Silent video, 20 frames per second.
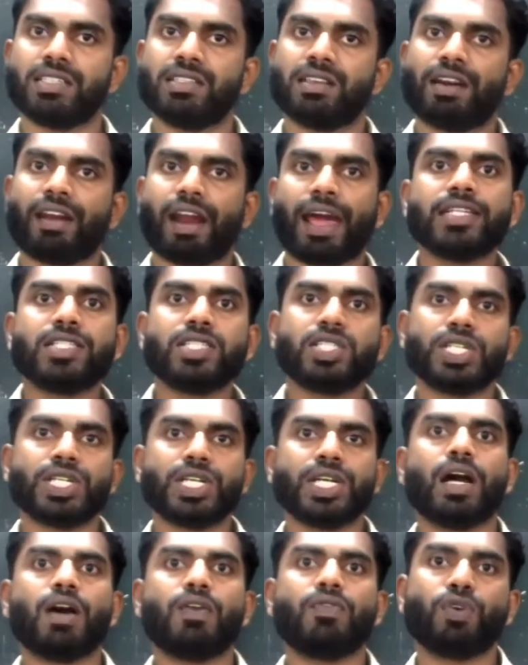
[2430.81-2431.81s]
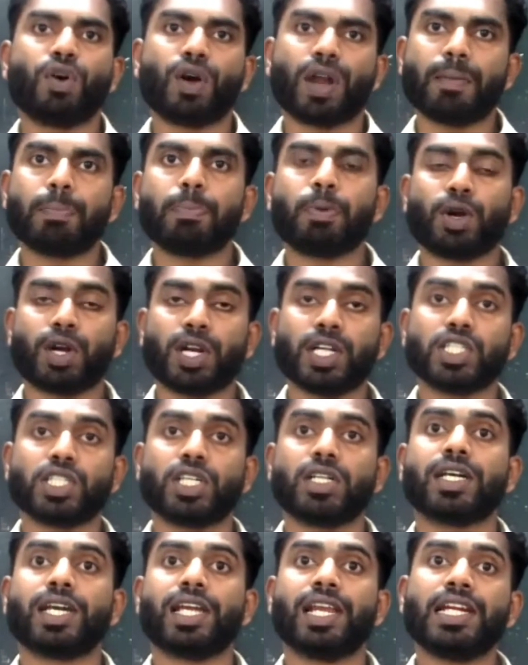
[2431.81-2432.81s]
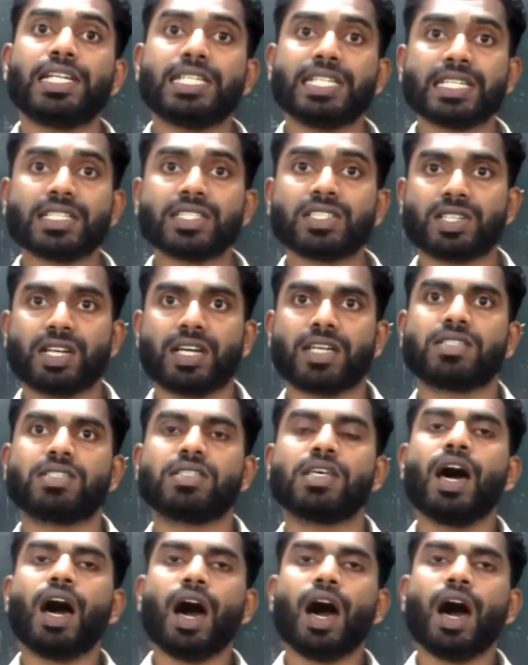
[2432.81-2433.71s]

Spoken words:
The criteria for a potential chelating drugs